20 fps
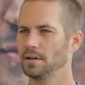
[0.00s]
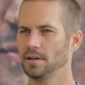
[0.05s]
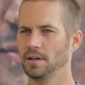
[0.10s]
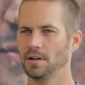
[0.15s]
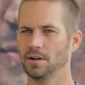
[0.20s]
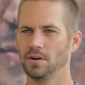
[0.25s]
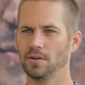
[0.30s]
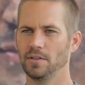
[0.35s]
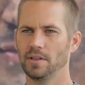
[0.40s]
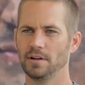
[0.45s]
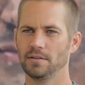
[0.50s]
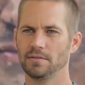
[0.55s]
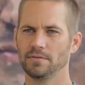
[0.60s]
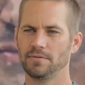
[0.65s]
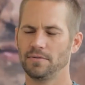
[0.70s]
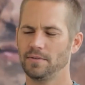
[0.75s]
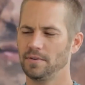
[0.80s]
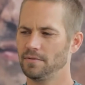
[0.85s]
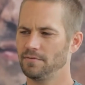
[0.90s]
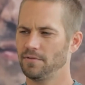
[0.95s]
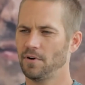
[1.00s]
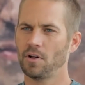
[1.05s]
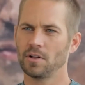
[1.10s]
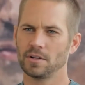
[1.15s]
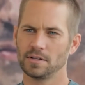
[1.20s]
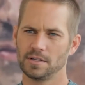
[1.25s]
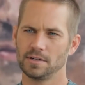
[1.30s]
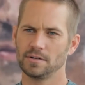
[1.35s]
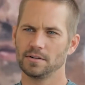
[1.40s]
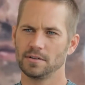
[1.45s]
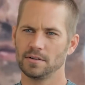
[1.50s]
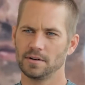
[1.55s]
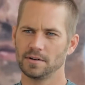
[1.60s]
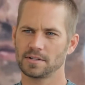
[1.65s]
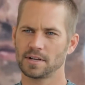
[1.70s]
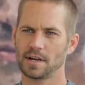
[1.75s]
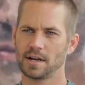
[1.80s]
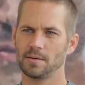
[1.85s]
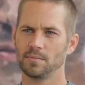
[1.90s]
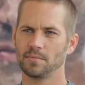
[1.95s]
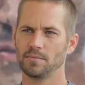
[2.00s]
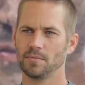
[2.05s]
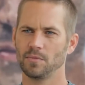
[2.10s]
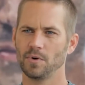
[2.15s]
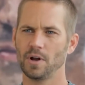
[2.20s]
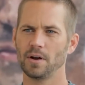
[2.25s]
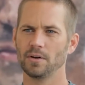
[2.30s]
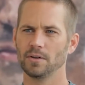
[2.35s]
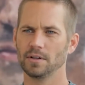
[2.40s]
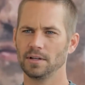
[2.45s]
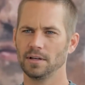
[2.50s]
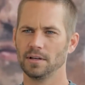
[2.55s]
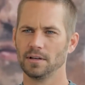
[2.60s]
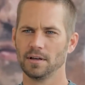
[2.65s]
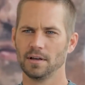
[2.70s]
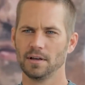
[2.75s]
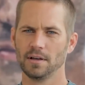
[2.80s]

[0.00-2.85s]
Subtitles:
that have volunteered their time readily,